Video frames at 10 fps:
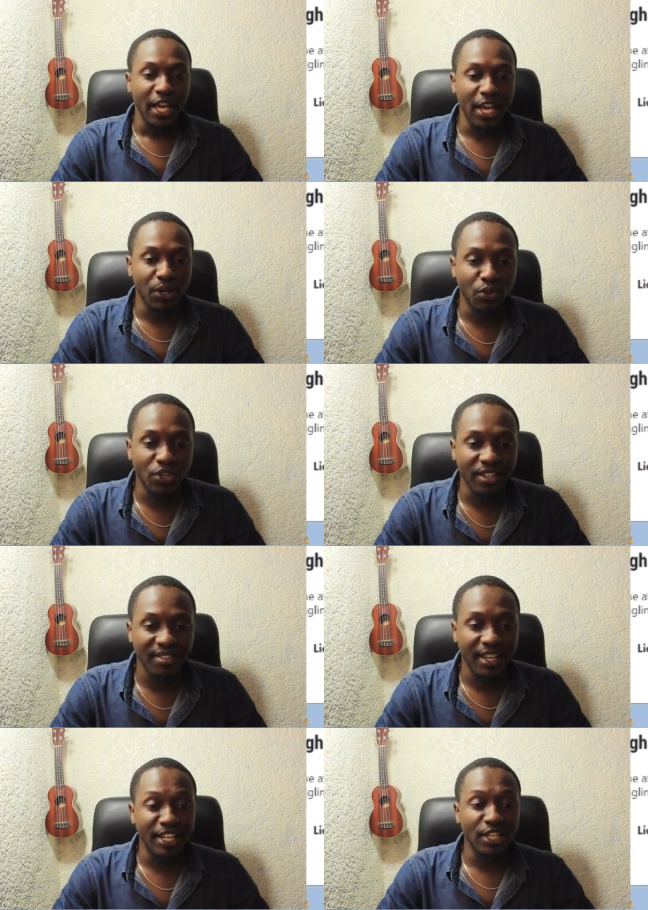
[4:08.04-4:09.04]
you
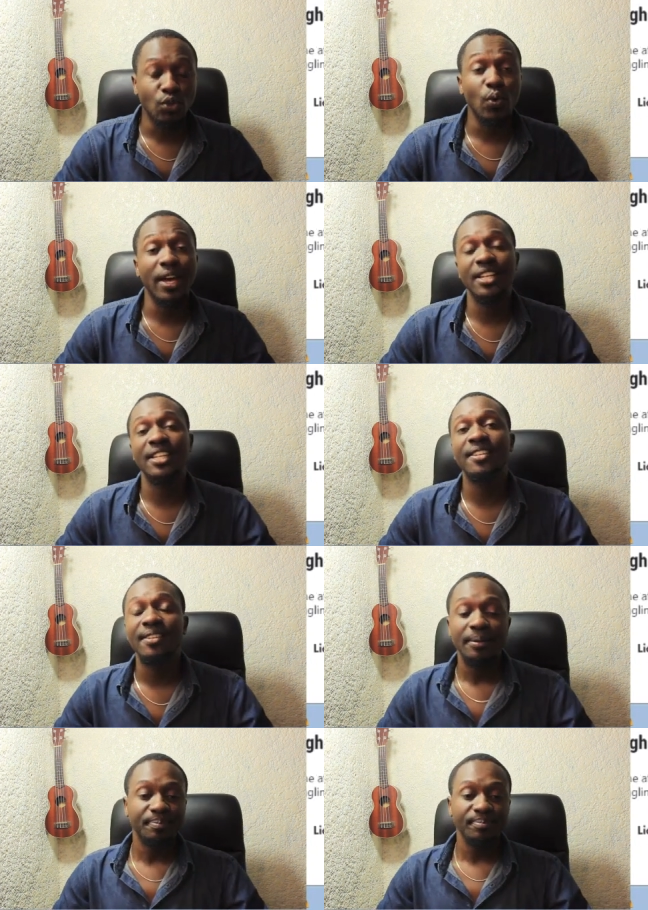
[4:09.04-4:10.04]
just need to
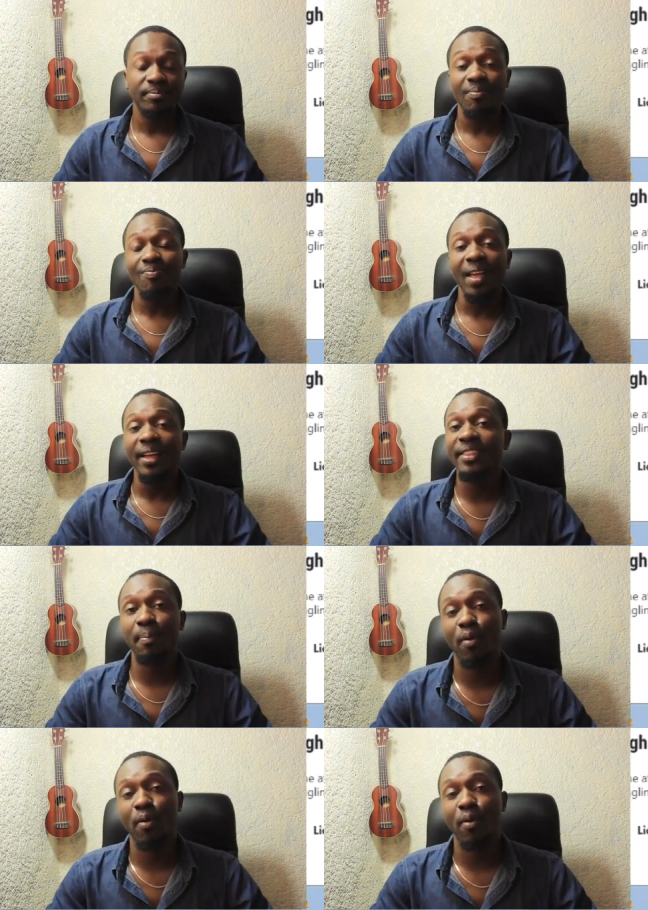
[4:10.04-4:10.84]
edit the